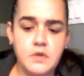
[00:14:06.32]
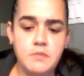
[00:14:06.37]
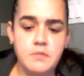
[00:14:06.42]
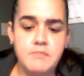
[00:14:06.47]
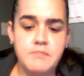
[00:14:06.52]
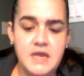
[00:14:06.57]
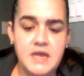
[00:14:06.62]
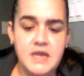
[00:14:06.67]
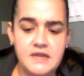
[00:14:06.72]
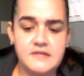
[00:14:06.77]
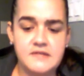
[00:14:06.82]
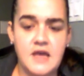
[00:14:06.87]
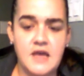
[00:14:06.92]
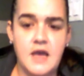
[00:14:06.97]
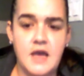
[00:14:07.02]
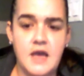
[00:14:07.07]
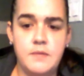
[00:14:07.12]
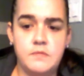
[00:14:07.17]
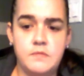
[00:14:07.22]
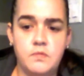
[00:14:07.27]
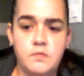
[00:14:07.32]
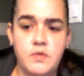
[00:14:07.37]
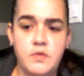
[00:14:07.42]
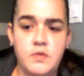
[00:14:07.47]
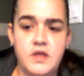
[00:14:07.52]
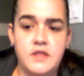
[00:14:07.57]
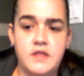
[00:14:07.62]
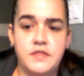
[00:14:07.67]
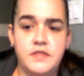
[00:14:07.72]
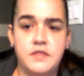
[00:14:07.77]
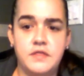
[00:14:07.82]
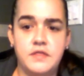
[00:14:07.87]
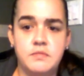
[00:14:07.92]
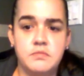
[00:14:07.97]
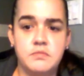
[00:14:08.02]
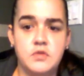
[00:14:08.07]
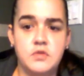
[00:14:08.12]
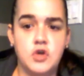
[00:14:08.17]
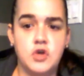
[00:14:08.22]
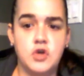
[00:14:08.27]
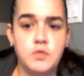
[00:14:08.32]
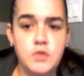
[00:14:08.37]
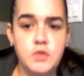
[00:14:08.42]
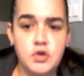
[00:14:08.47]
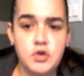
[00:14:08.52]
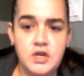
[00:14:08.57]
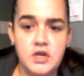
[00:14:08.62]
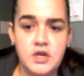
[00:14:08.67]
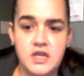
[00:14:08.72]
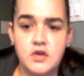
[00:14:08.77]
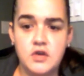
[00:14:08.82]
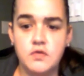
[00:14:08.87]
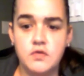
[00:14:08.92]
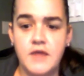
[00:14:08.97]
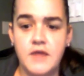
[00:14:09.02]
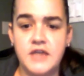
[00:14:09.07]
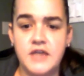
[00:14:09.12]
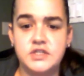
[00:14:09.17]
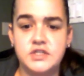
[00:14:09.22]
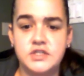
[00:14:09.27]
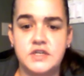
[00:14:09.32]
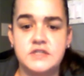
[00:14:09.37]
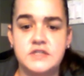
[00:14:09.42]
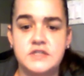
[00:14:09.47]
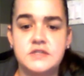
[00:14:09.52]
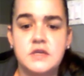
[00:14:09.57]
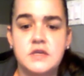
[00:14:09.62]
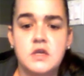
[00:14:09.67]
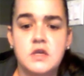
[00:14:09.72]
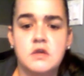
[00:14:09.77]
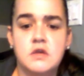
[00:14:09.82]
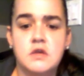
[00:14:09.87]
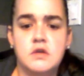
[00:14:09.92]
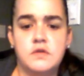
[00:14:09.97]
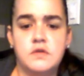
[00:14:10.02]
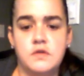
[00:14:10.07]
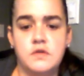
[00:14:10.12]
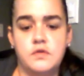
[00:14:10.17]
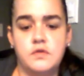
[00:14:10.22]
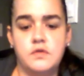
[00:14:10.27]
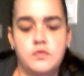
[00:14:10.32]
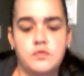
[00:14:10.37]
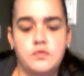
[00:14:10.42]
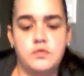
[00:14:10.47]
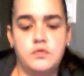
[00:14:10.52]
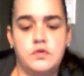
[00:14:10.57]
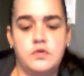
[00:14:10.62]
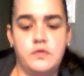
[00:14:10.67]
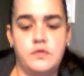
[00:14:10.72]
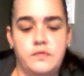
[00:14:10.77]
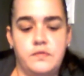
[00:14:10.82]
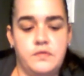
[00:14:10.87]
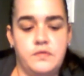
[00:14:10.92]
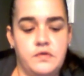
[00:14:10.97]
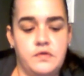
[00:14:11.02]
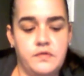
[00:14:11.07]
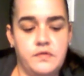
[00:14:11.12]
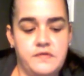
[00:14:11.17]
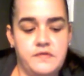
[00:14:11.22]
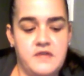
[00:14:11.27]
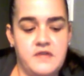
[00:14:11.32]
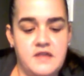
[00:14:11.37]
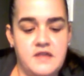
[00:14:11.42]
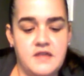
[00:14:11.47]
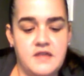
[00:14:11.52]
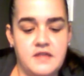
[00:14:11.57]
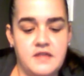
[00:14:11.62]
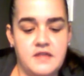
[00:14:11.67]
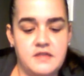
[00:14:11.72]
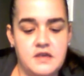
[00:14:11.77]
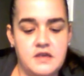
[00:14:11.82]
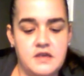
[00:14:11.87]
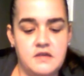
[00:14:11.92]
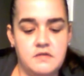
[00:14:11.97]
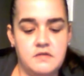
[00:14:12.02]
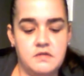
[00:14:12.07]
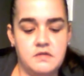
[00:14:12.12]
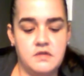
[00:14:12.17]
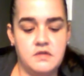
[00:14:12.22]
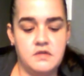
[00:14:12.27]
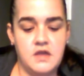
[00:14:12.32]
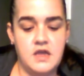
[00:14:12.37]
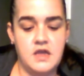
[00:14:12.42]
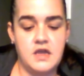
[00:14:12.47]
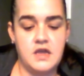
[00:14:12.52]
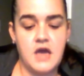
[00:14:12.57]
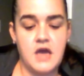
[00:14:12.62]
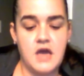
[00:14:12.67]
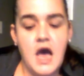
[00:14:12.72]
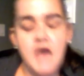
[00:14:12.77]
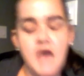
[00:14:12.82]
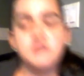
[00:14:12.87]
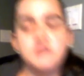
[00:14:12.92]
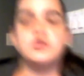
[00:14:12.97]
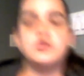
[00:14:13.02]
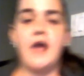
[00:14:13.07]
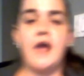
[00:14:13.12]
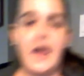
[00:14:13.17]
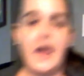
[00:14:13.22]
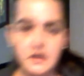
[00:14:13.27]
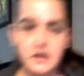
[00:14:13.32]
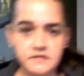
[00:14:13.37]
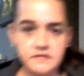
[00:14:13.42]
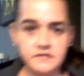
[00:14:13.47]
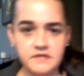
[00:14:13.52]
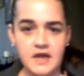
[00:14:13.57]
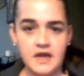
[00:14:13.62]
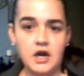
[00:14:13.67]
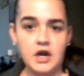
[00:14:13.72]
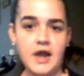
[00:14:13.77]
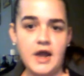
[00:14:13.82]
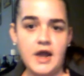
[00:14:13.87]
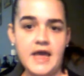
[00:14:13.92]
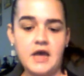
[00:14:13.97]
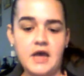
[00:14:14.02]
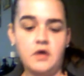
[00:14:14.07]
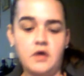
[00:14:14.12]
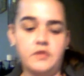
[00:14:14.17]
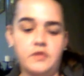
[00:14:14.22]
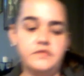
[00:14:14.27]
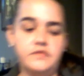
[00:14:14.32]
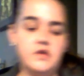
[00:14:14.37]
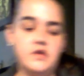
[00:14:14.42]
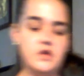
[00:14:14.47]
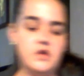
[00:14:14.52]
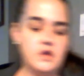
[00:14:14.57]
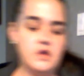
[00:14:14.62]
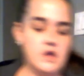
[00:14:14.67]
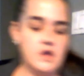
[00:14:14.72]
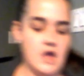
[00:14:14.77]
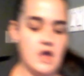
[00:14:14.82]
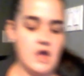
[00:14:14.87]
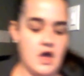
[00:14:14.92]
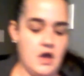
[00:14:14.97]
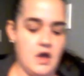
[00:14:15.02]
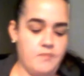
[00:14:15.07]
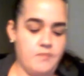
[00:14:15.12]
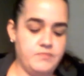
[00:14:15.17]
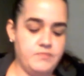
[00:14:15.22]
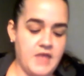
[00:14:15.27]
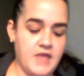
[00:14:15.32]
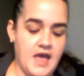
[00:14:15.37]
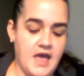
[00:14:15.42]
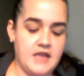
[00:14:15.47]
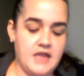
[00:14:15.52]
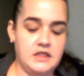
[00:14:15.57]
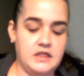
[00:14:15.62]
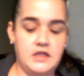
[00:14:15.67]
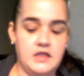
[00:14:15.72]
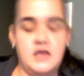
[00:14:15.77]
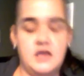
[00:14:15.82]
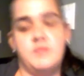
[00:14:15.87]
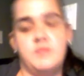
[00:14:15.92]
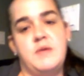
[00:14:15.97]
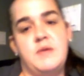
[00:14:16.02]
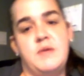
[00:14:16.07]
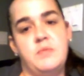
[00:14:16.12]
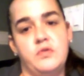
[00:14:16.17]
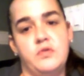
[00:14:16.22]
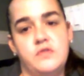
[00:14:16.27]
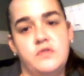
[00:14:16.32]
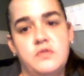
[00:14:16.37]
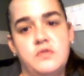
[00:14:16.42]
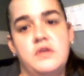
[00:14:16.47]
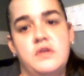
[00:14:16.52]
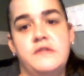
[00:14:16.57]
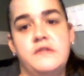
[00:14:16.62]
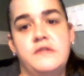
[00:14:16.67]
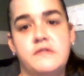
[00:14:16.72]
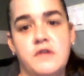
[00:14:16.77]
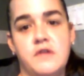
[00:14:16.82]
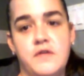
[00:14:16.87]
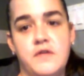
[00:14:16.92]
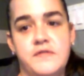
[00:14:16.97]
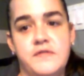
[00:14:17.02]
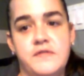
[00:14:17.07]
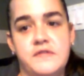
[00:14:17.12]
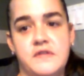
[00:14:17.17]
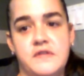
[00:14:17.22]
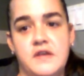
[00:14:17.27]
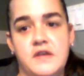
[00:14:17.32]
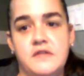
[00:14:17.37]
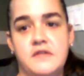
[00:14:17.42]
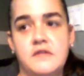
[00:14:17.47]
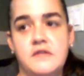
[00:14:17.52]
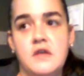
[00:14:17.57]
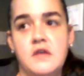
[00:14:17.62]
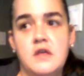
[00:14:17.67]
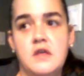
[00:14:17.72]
Many times with community corrections, you'll see that the contracts that are held that link people to these services